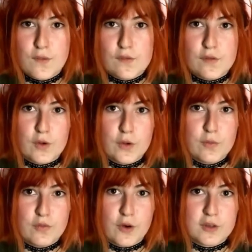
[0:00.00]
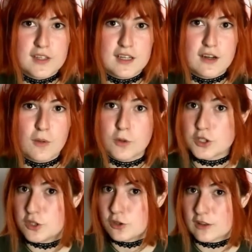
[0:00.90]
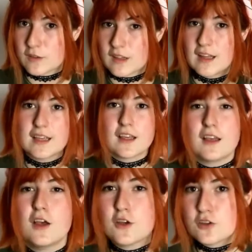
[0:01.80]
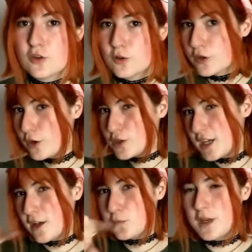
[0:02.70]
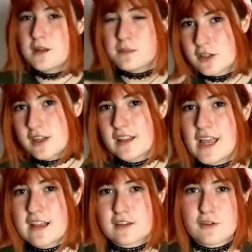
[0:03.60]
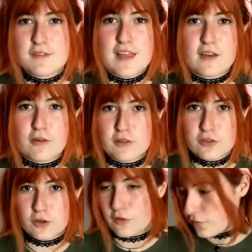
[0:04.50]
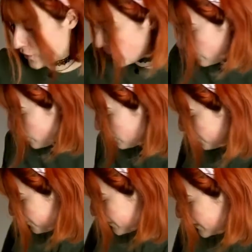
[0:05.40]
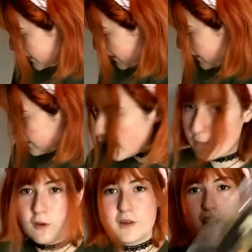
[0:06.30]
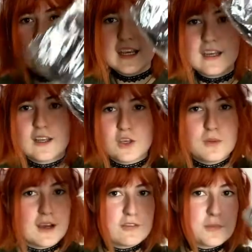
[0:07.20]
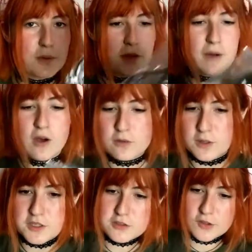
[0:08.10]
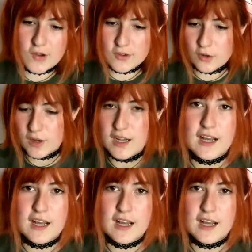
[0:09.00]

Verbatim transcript: Volume 4 Cinder and what she should look like. So you'll know she has weird on her legs and a feather and stuff. So they're all in here. You have to put them on, which is sort of annoying.